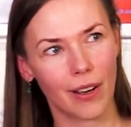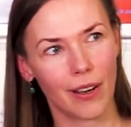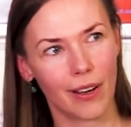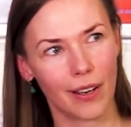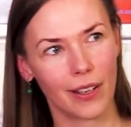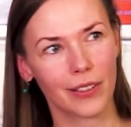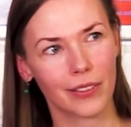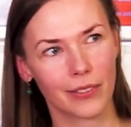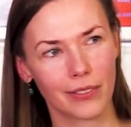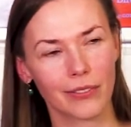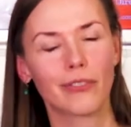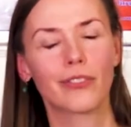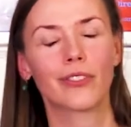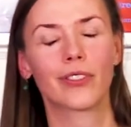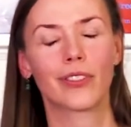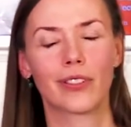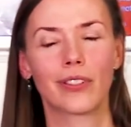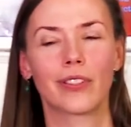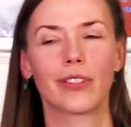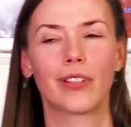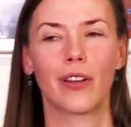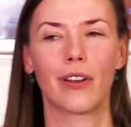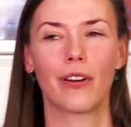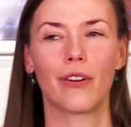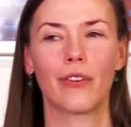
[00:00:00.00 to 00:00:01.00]
on.
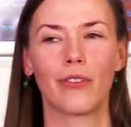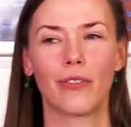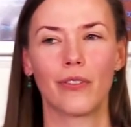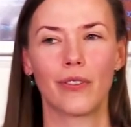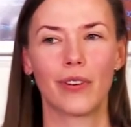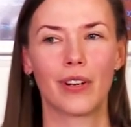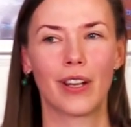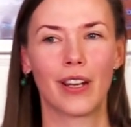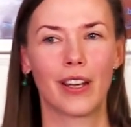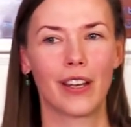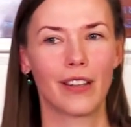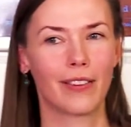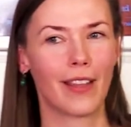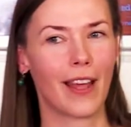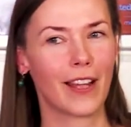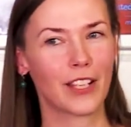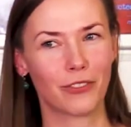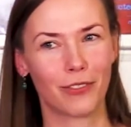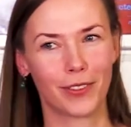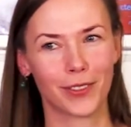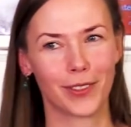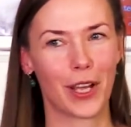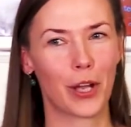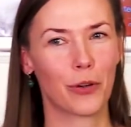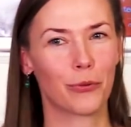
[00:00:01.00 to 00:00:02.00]
So
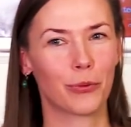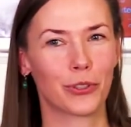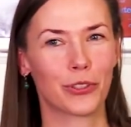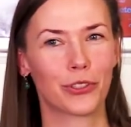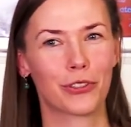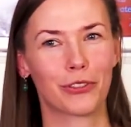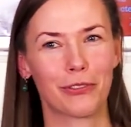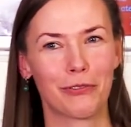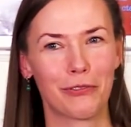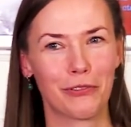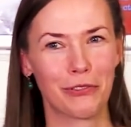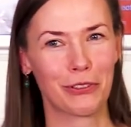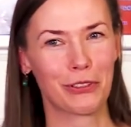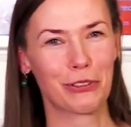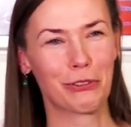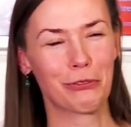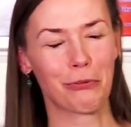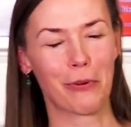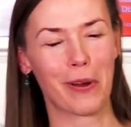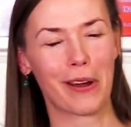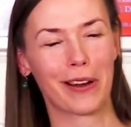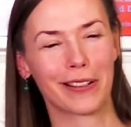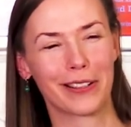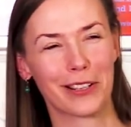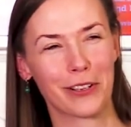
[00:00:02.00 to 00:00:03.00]
that's when I was
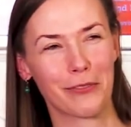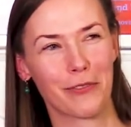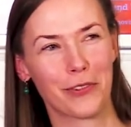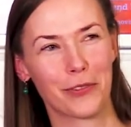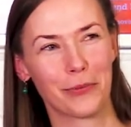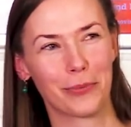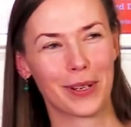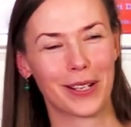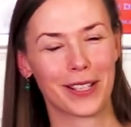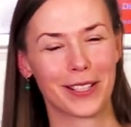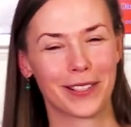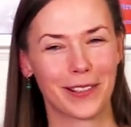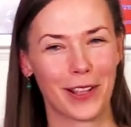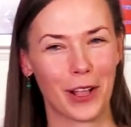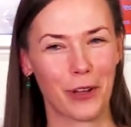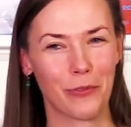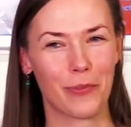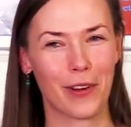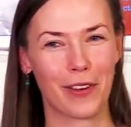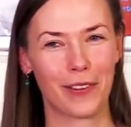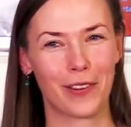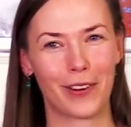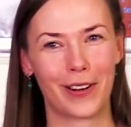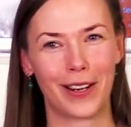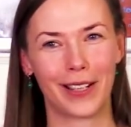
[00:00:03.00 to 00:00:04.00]
struggling with myself
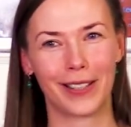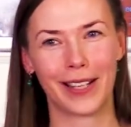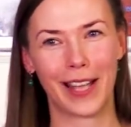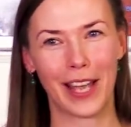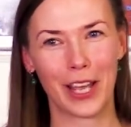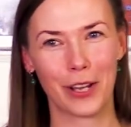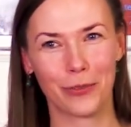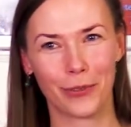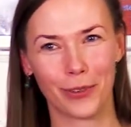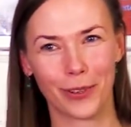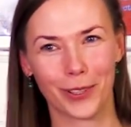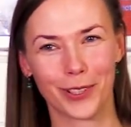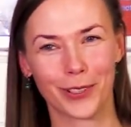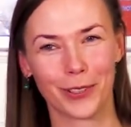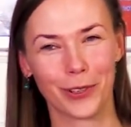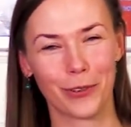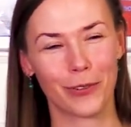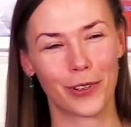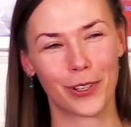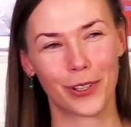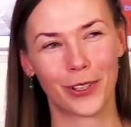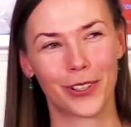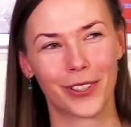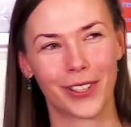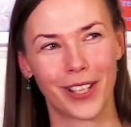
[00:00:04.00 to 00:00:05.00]
whether I like
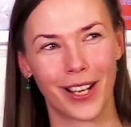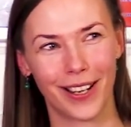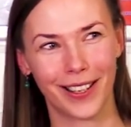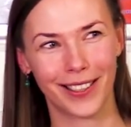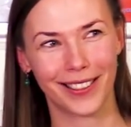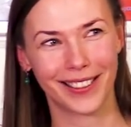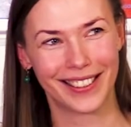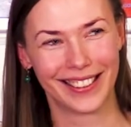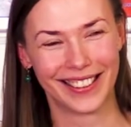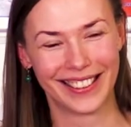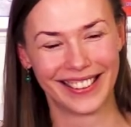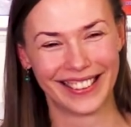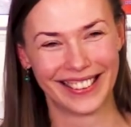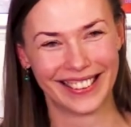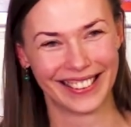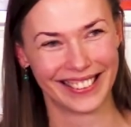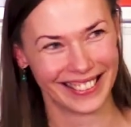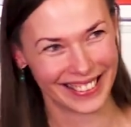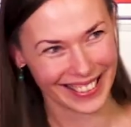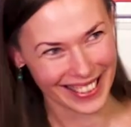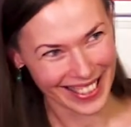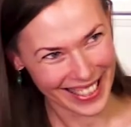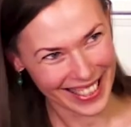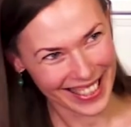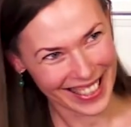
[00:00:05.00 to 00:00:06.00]
voiceover or not.
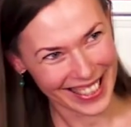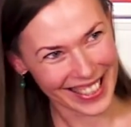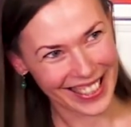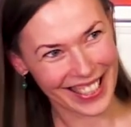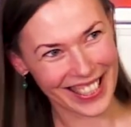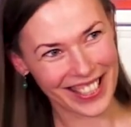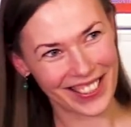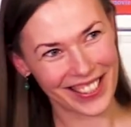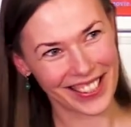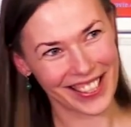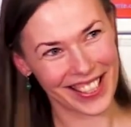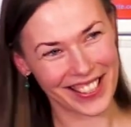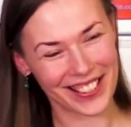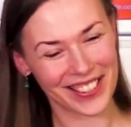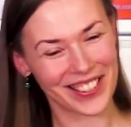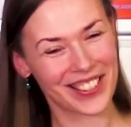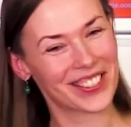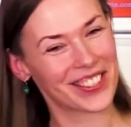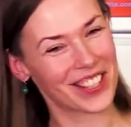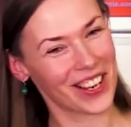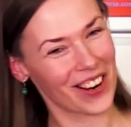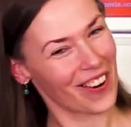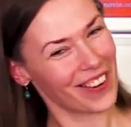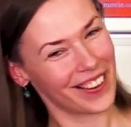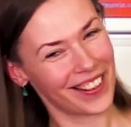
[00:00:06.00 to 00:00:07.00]
Because when it
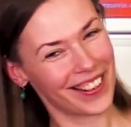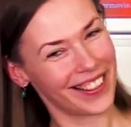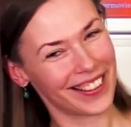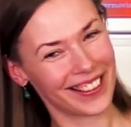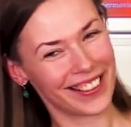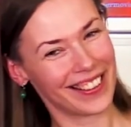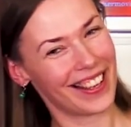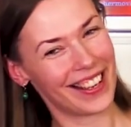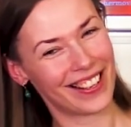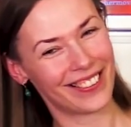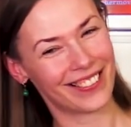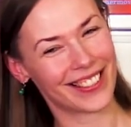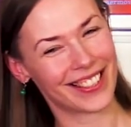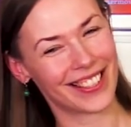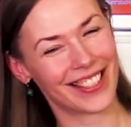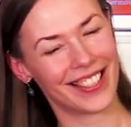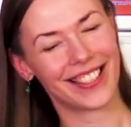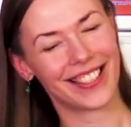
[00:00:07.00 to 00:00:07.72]
started, I was